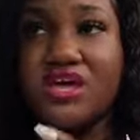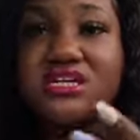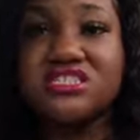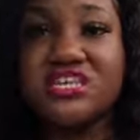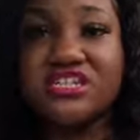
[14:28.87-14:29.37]

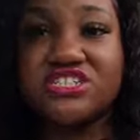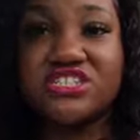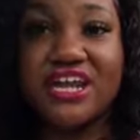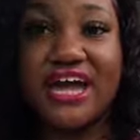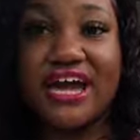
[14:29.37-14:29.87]

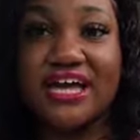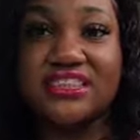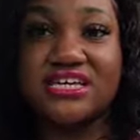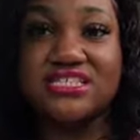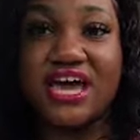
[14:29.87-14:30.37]
section that I
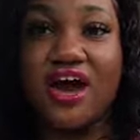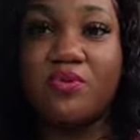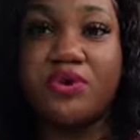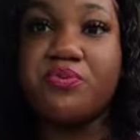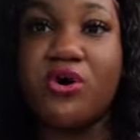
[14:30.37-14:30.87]
got these
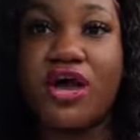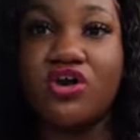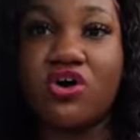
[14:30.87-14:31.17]
out, people had